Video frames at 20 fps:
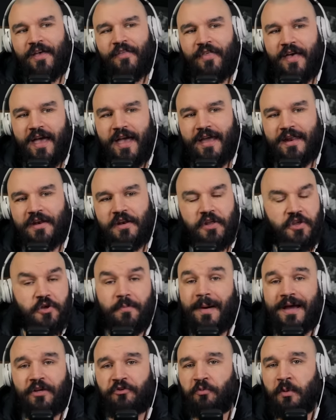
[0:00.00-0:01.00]
then you
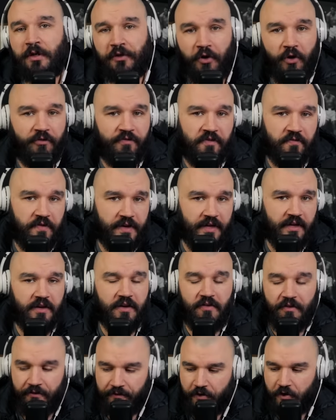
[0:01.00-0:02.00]
might as well not have
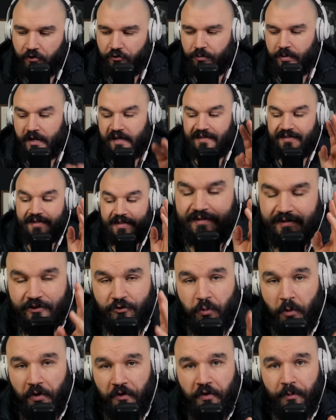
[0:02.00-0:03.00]
invaded in the first place. This
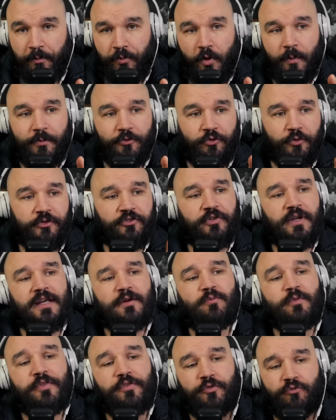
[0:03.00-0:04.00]
is one of the problems we're
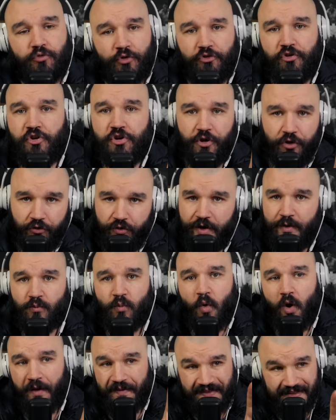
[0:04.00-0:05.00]
seeing with the Russia-Ukraine
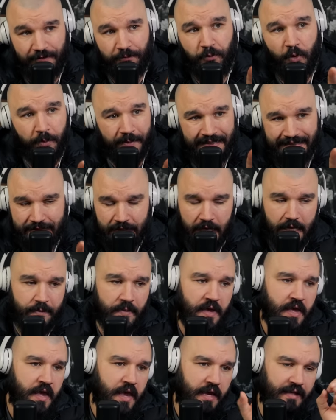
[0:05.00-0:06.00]
war at this moment in time.
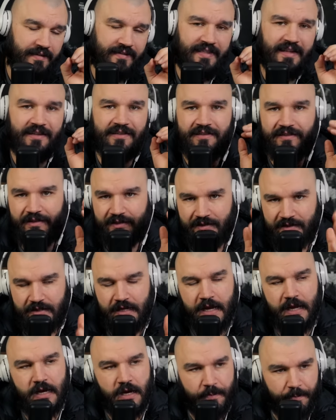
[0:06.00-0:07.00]
It's that
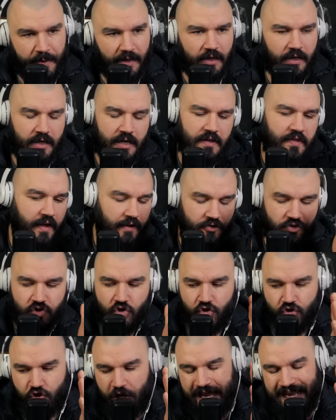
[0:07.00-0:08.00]
sustainability that
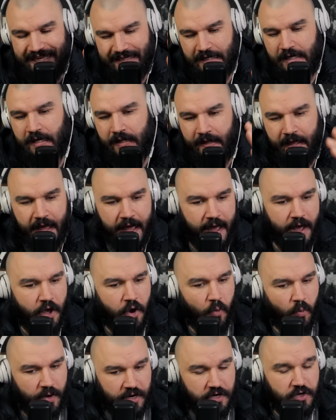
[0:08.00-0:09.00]
just isn't there
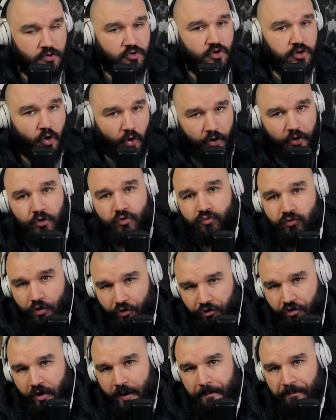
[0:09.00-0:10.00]
when you look at
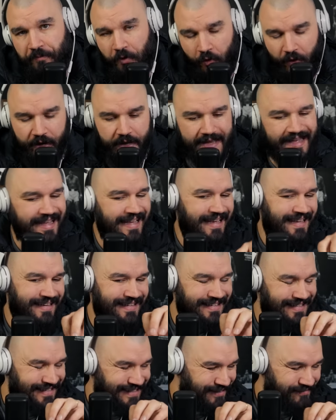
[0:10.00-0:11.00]
Russia, all right?
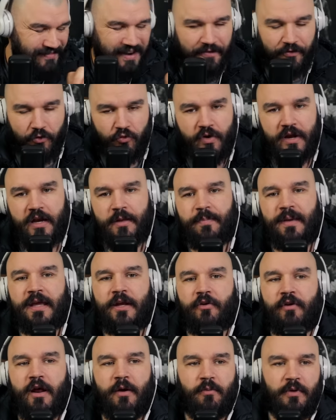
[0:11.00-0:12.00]
They've never really been
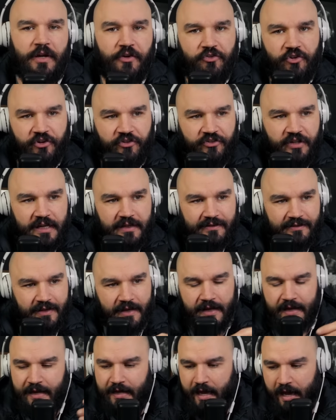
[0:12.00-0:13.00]
great with logistics
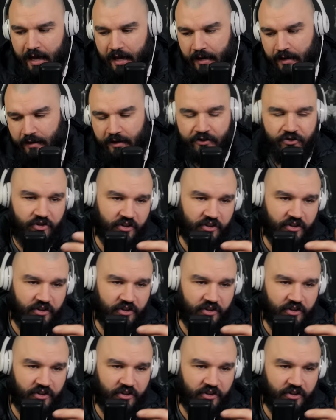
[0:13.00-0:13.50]
and